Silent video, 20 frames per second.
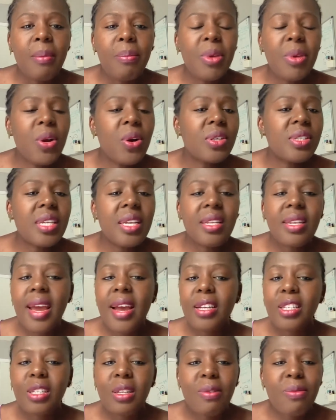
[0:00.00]
because he
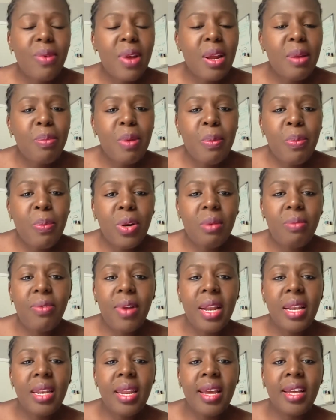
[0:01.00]
tells different people
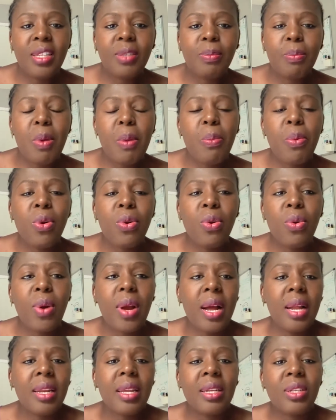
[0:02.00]
different things. People
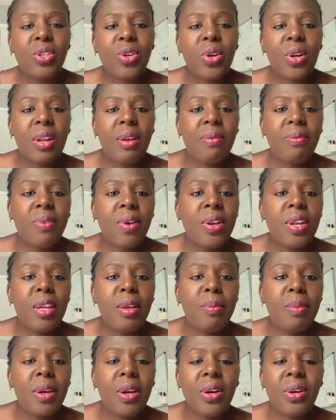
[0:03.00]
look at each other
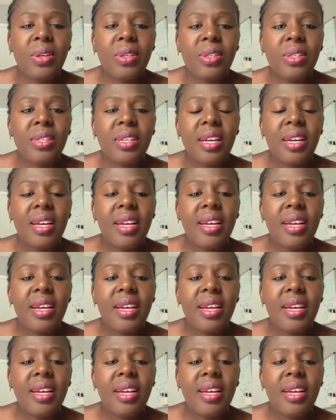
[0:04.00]
funny because,